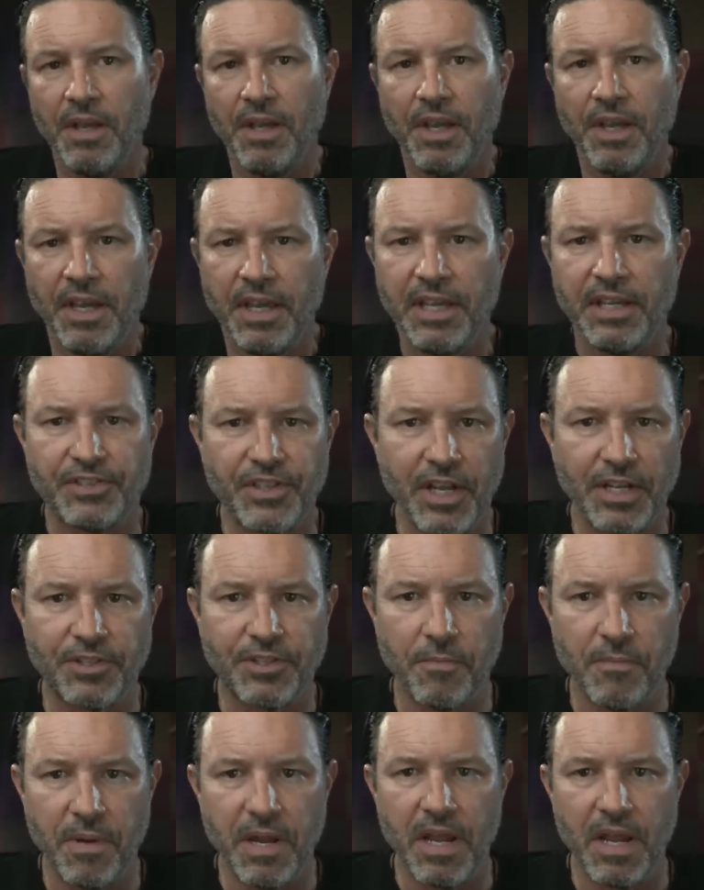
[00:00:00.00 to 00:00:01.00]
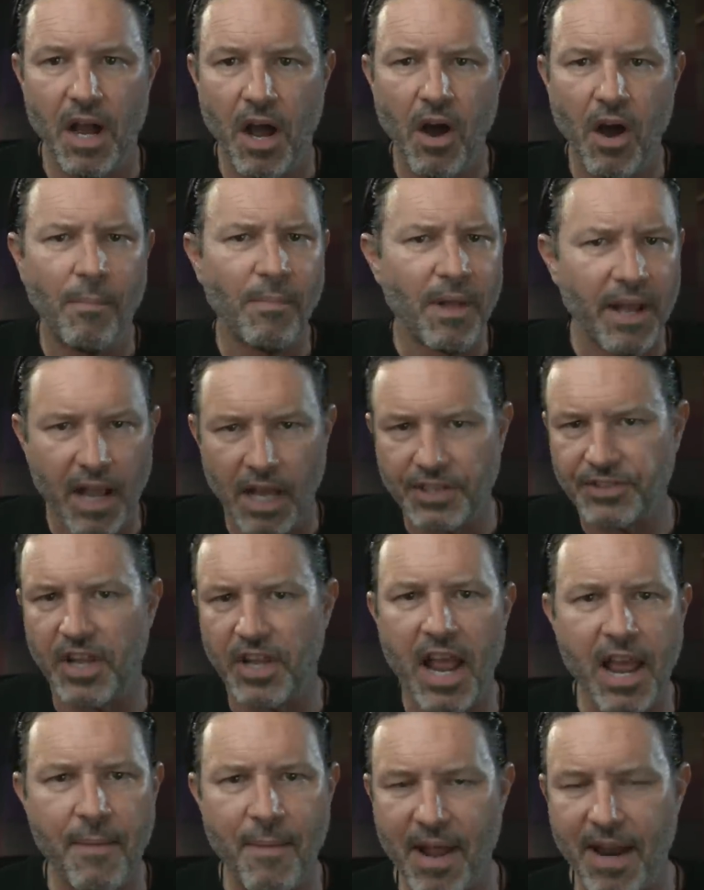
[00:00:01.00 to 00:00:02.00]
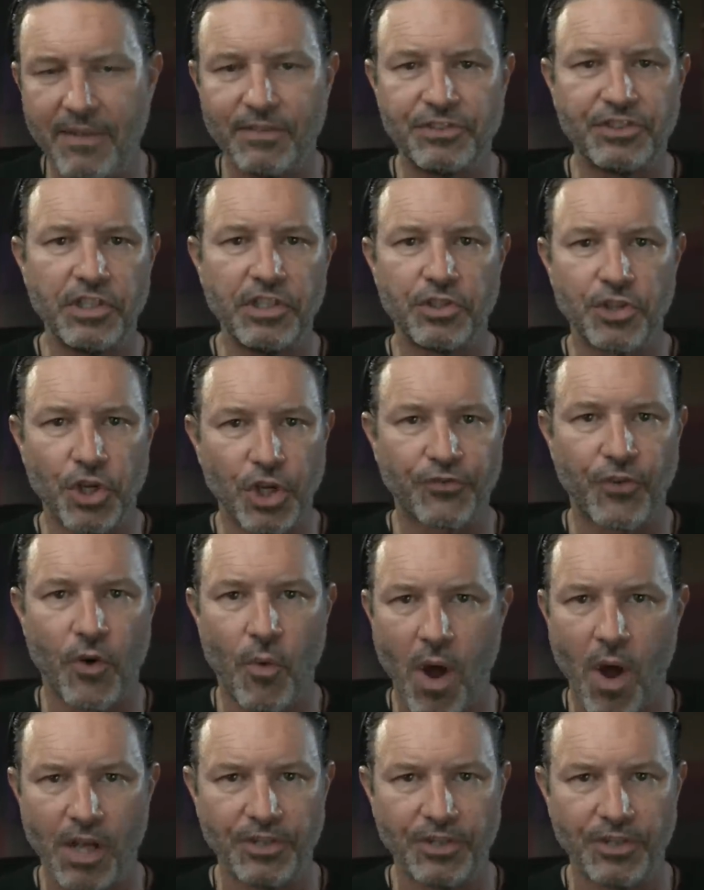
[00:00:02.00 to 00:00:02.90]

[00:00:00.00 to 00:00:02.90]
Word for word: he said to me, Oh, I'm like, I said, Hey, man, I haven't seen you church for a while. He's